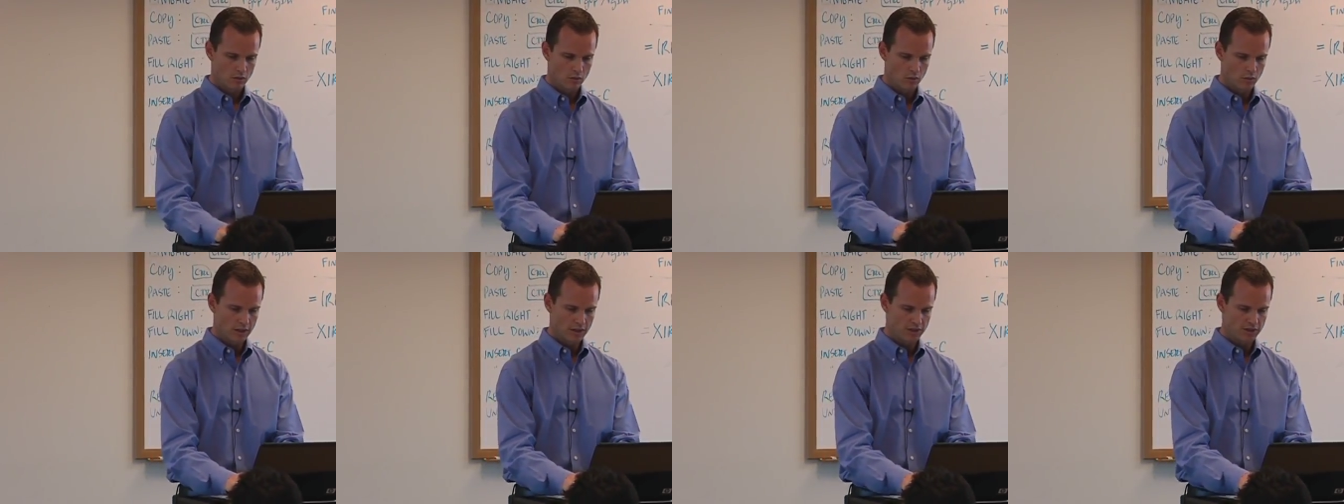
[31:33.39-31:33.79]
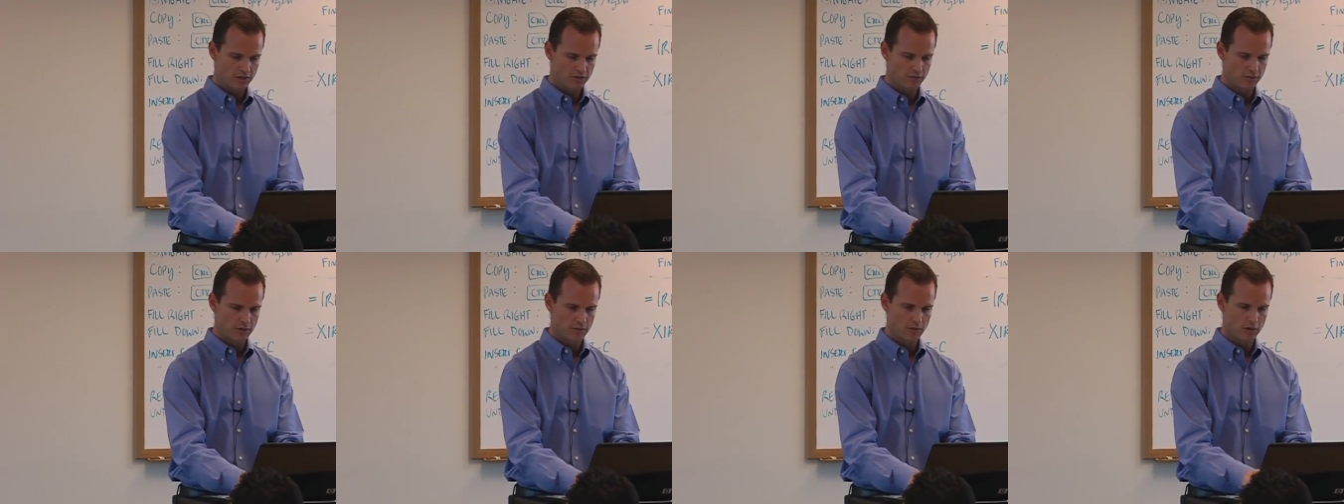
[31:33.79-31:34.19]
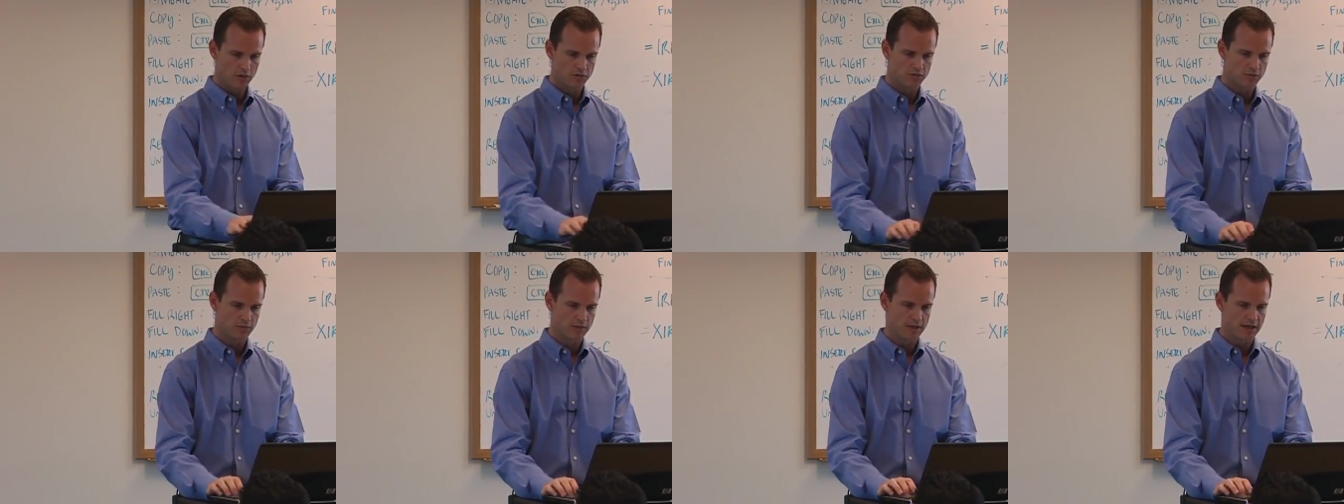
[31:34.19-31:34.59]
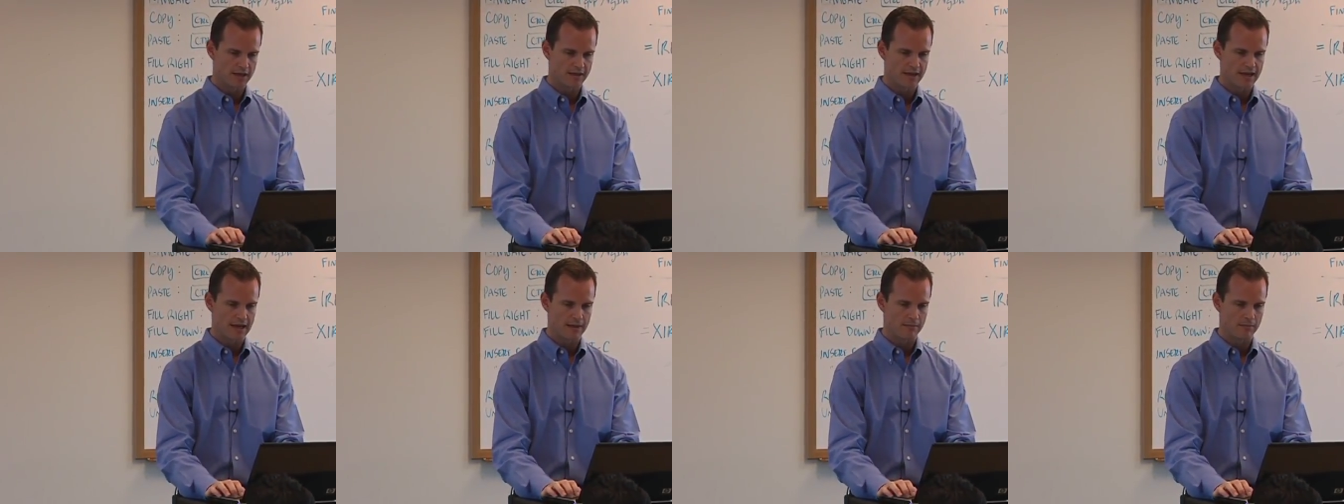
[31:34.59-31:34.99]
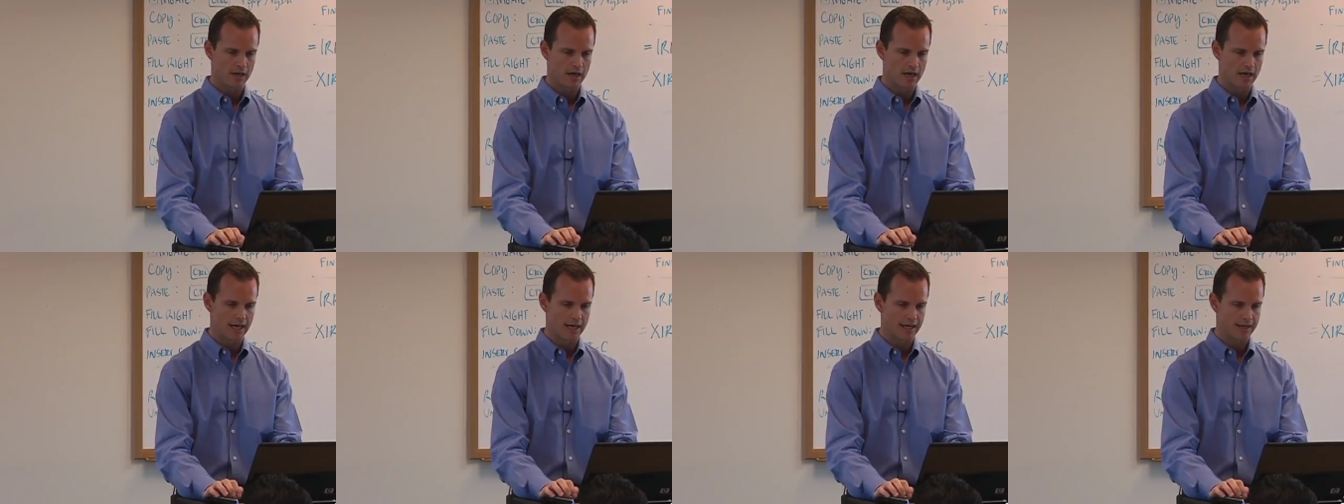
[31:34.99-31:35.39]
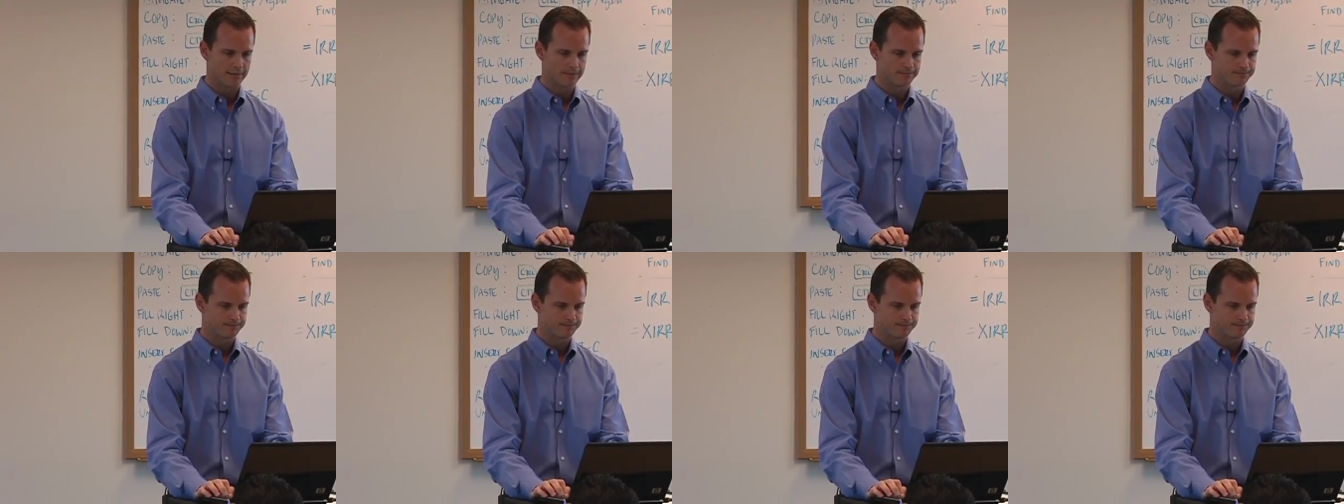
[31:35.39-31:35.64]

which if we multiply that by